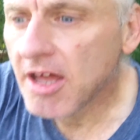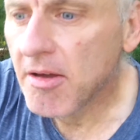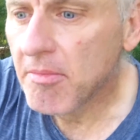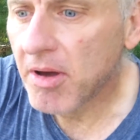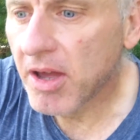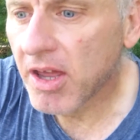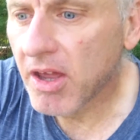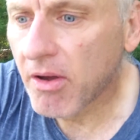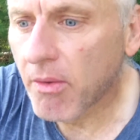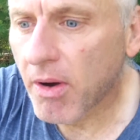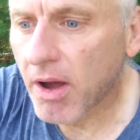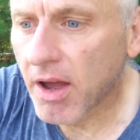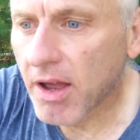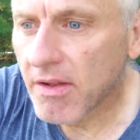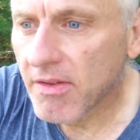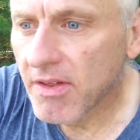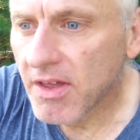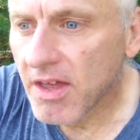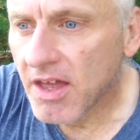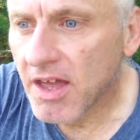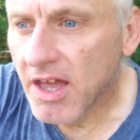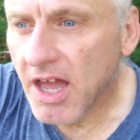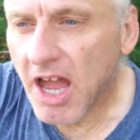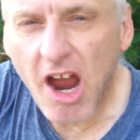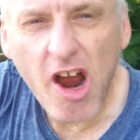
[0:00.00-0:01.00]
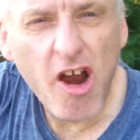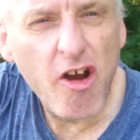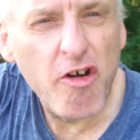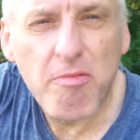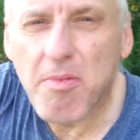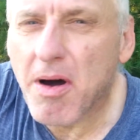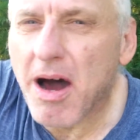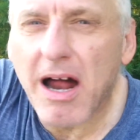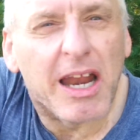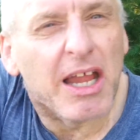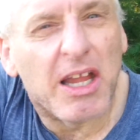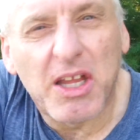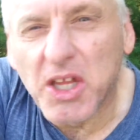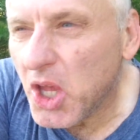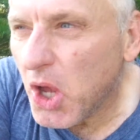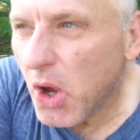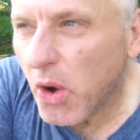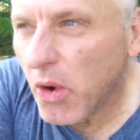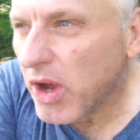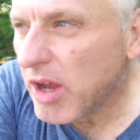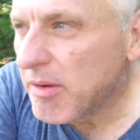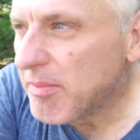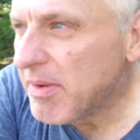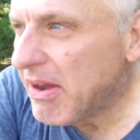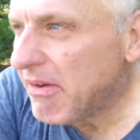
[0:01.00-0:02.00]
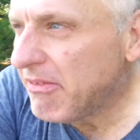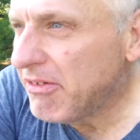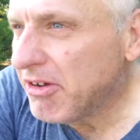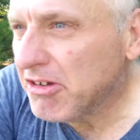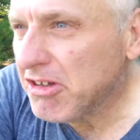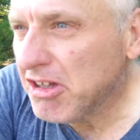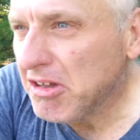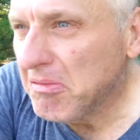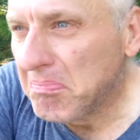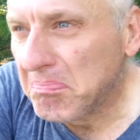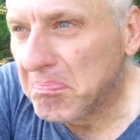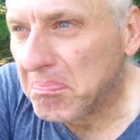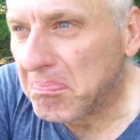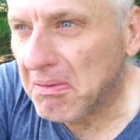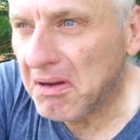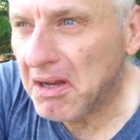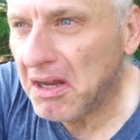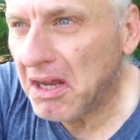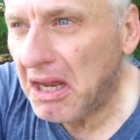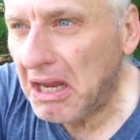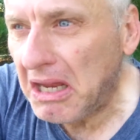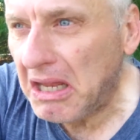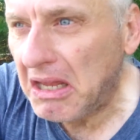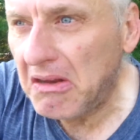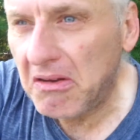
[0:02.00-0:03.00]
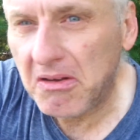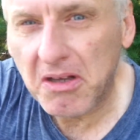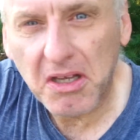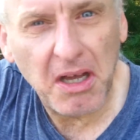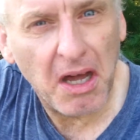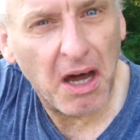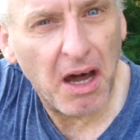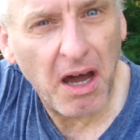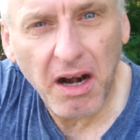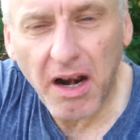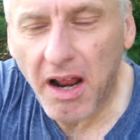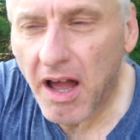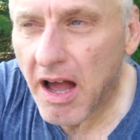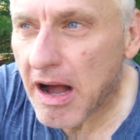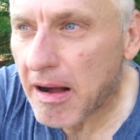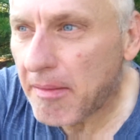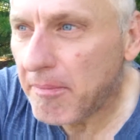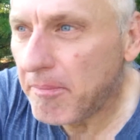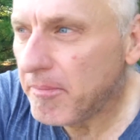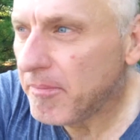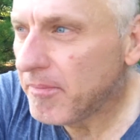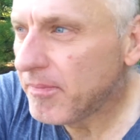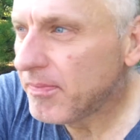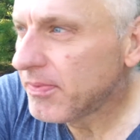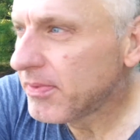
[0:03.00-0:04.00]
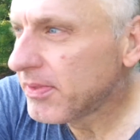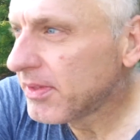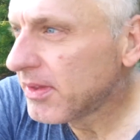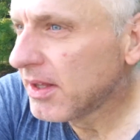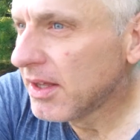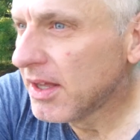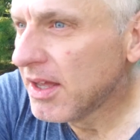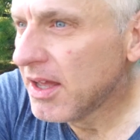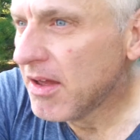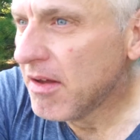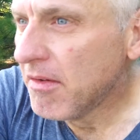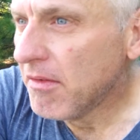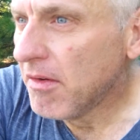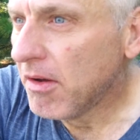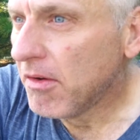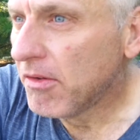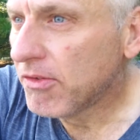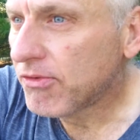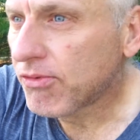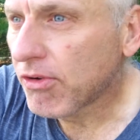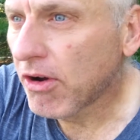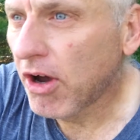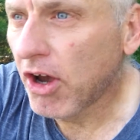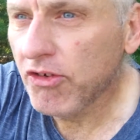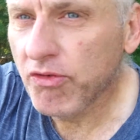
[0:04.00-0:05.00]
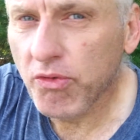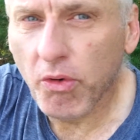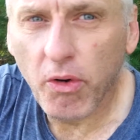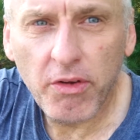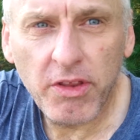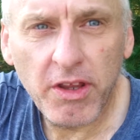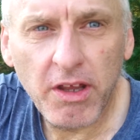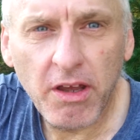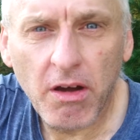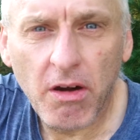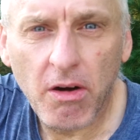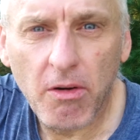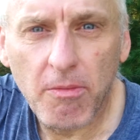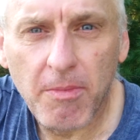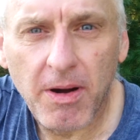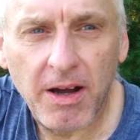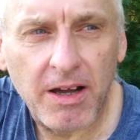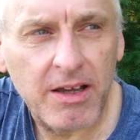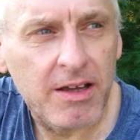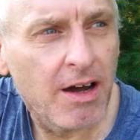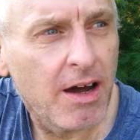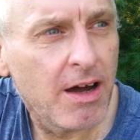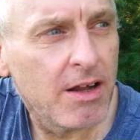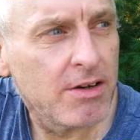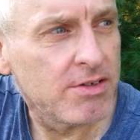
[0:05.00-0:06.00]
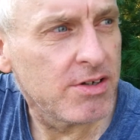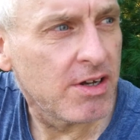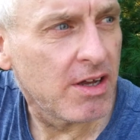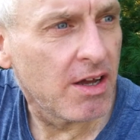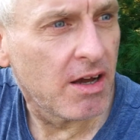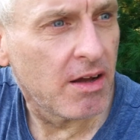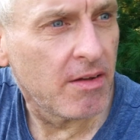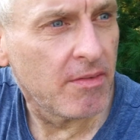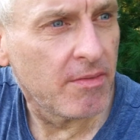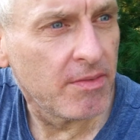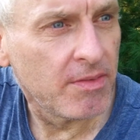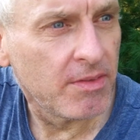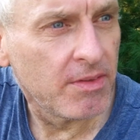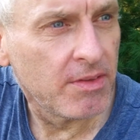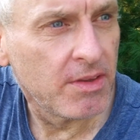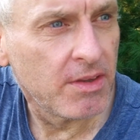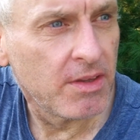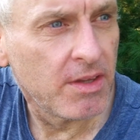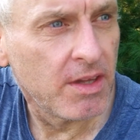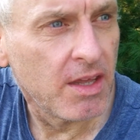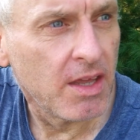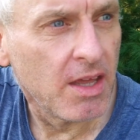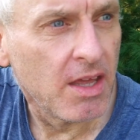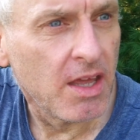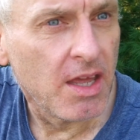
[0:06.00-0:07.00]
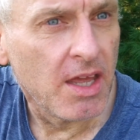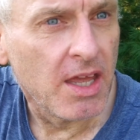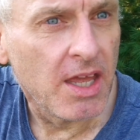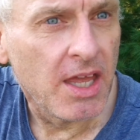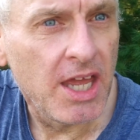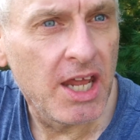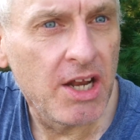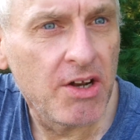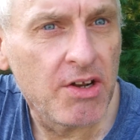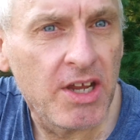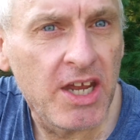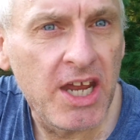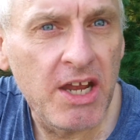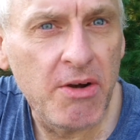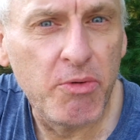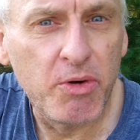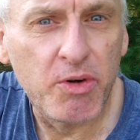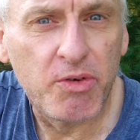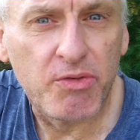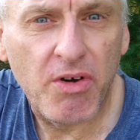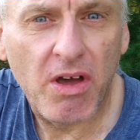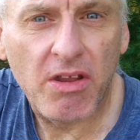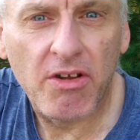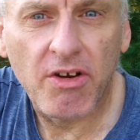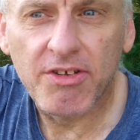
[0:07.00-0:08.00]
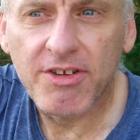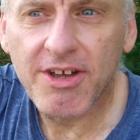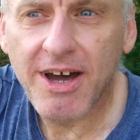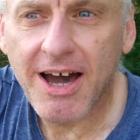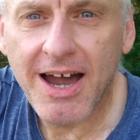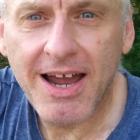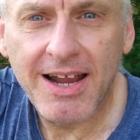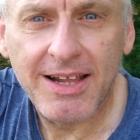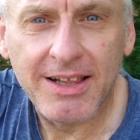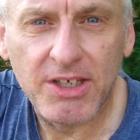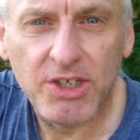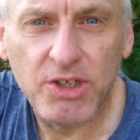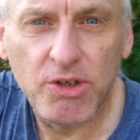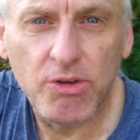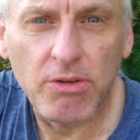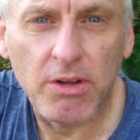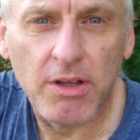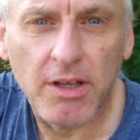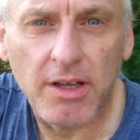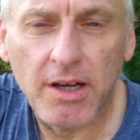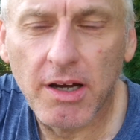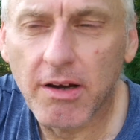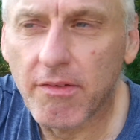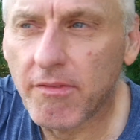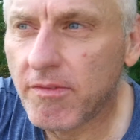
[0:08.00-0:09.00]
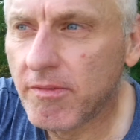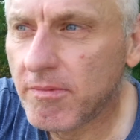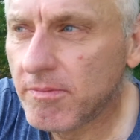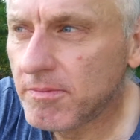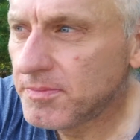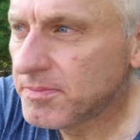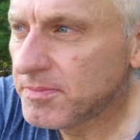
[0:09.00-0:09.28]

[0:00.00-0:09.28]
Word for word: But anyway, everybody knew him. He was just a big cut-up. Trustworthy? Oh, my God, yeah. He, he would rather die than you live.